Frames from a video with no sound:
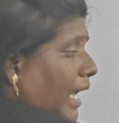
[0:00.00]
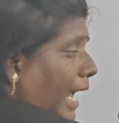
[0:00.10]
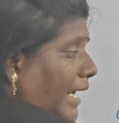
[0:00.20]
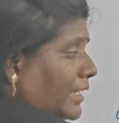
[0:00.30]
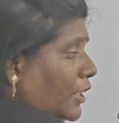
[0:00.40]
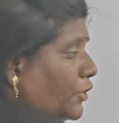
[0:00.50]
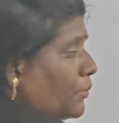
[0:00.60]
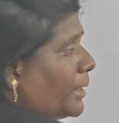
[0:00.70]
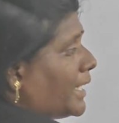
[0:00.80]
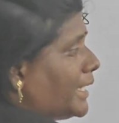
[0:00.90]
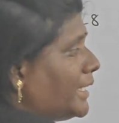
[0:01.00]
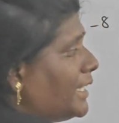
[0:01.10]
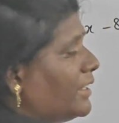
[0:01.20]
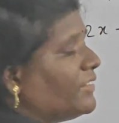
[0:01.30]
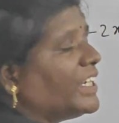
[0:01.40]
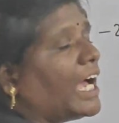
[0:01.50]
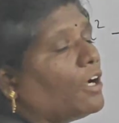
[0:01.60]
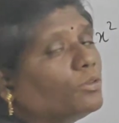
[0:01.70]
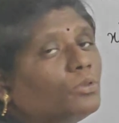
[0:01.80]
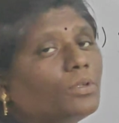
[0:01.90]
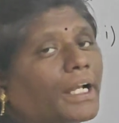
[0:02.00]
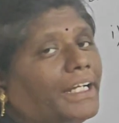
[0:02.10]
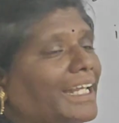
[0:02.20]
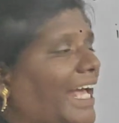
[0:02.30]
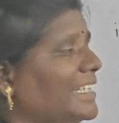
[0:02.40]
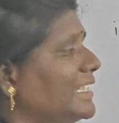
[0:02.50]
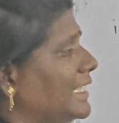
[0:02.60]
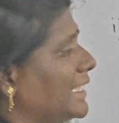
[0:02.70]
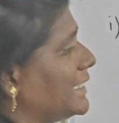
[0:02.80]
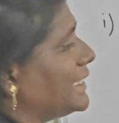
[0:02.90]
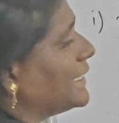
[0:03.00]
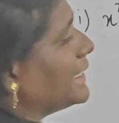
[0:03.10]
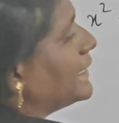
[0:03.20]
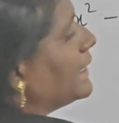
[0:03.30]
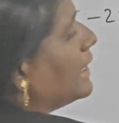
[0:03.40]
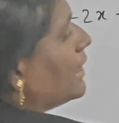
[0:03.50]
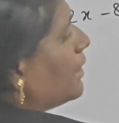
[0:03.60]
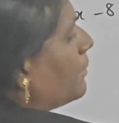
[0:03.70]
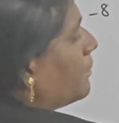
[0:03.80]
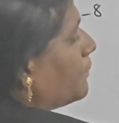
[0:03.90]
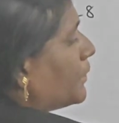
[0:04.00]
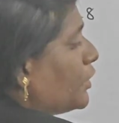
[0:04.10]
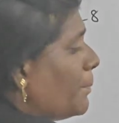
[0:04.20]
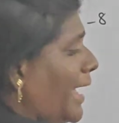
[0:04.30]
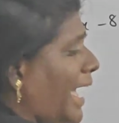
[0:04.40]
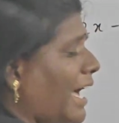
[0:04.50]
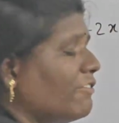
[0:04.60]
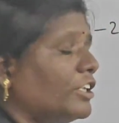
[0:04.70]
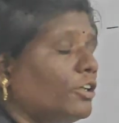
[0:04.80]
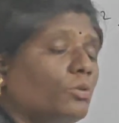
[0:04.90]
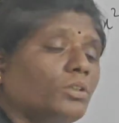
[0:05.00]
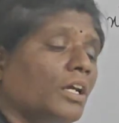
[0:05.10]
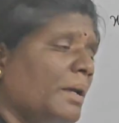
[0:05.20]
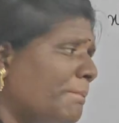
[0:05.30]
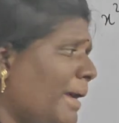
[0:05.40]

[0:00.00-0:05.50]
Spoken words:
and the numerator we have to write as it is. You may have a doubt.